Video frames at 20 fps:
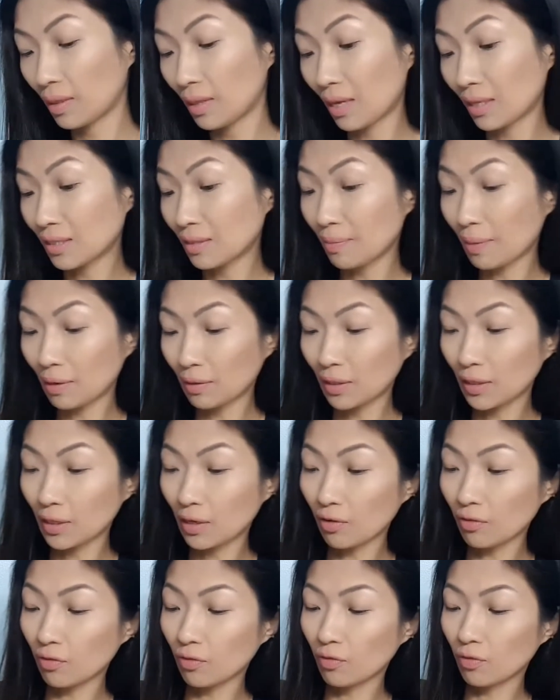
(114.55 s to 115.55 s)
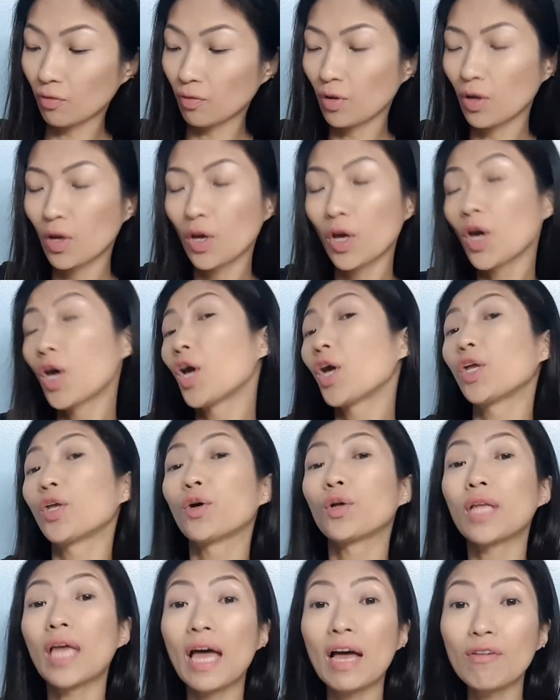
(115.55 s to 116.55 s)
That's about enough. You
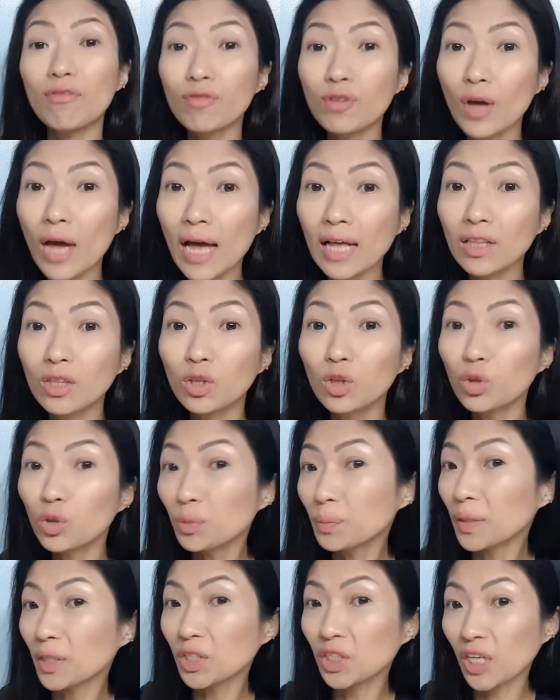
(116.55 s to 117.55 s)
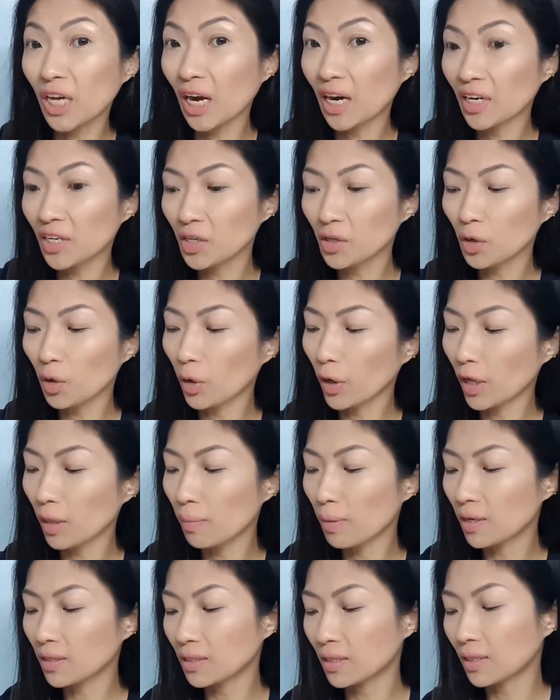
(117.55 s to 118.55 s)
don't have to add too much carrier oil
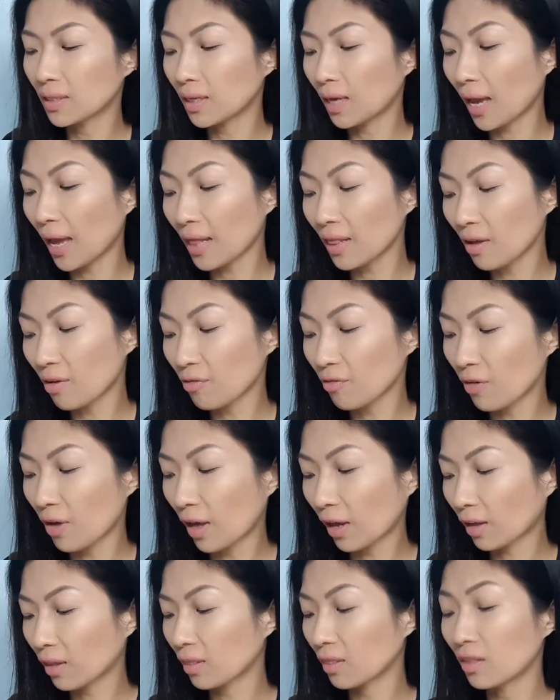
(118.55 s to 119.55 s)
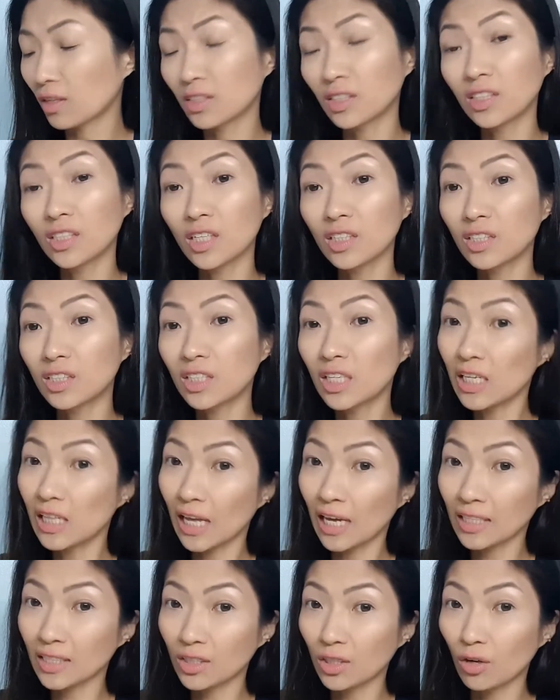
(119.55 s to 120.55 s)
because it can affect the
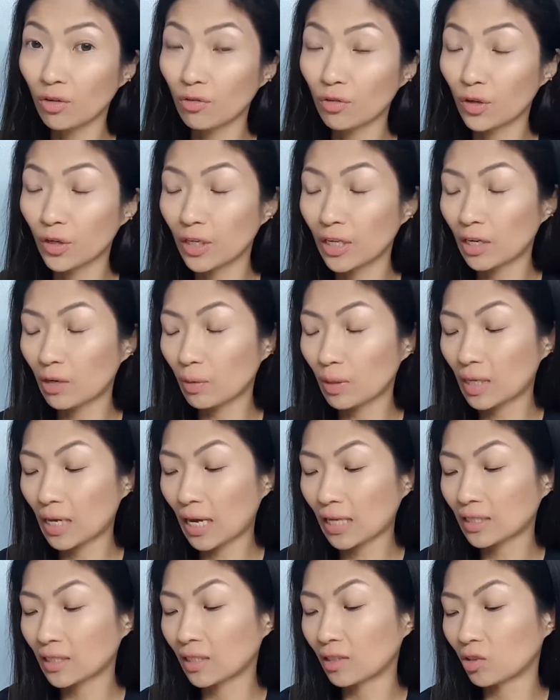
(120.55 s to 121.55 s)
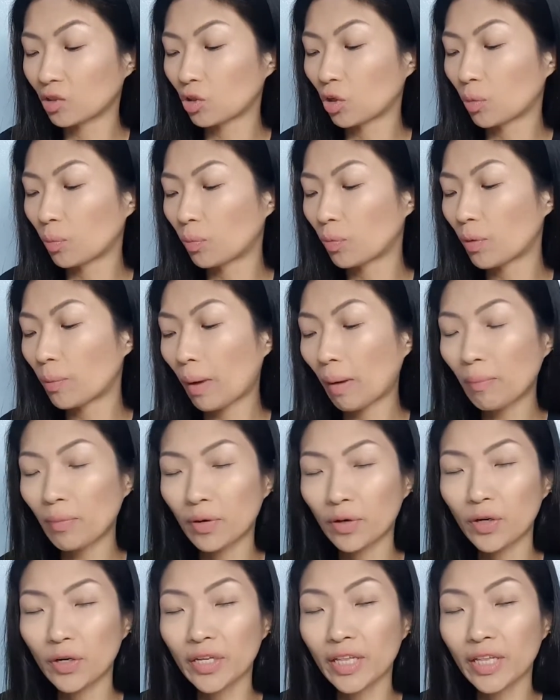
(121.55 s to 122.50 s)
sudsiness of your liquid castle soap. Remember, your